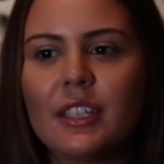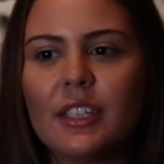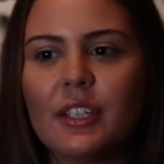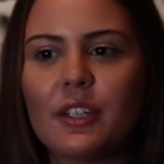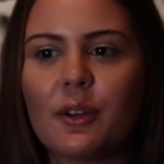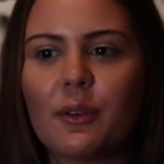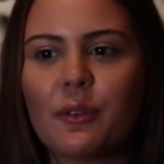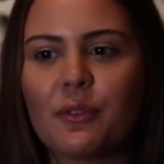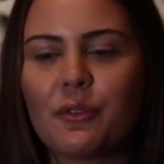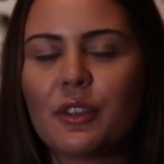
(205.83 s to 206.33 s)
You
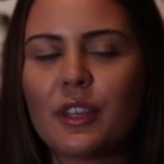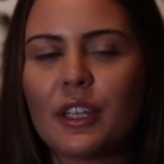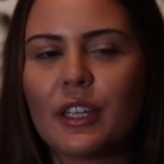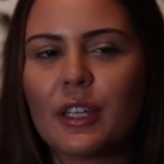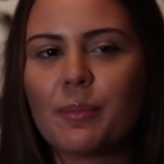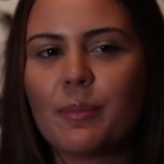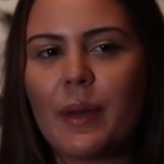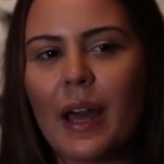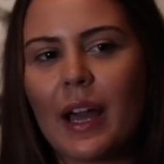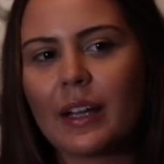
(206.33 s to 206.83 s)
know, if you
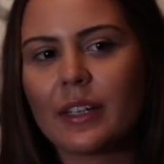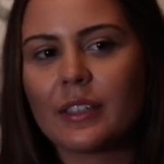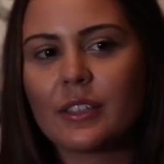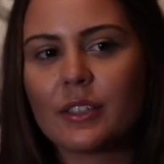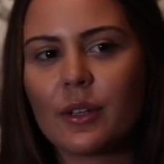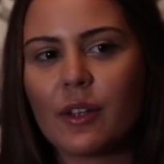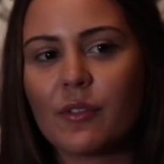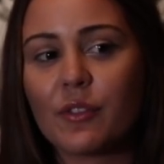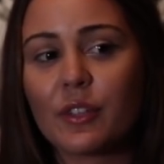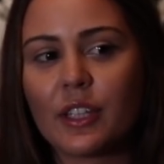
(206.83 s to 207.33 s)
think back
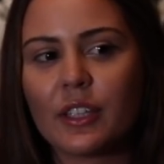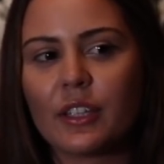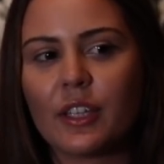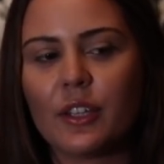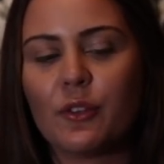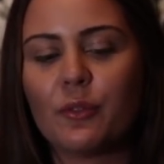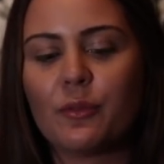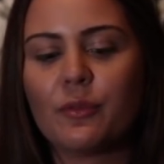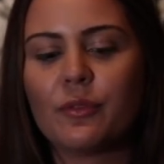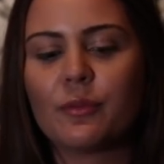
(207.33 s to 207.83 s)
into everything that
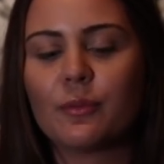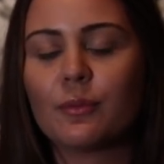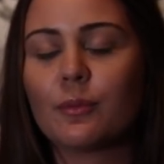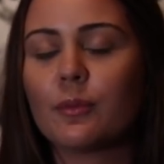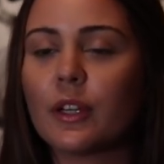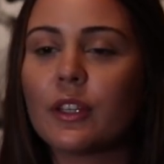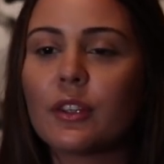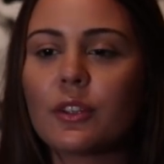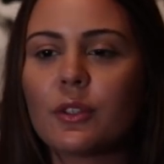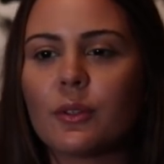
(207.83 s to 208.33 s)
you've
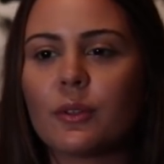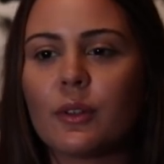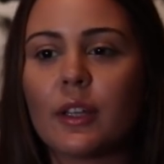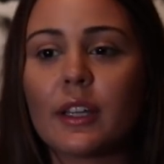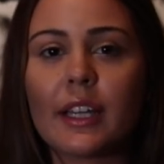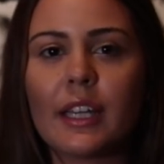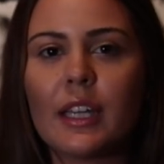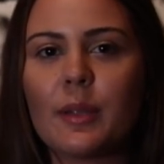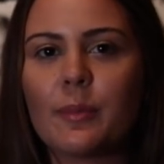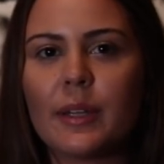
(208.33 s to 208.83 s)
went through,
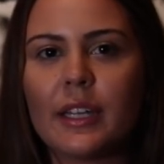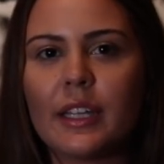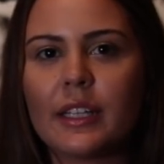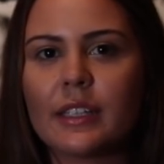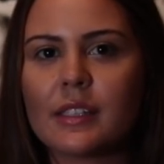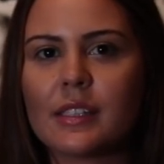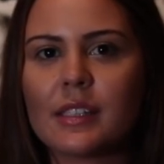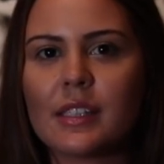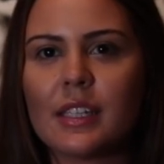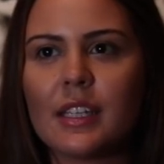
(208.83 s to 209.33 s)
like anybody
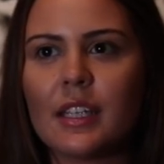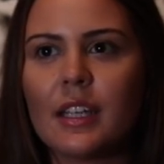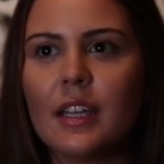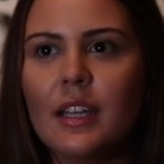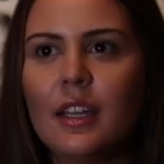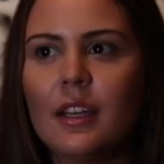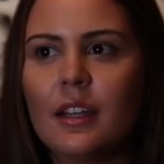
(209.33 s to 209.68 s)
could see,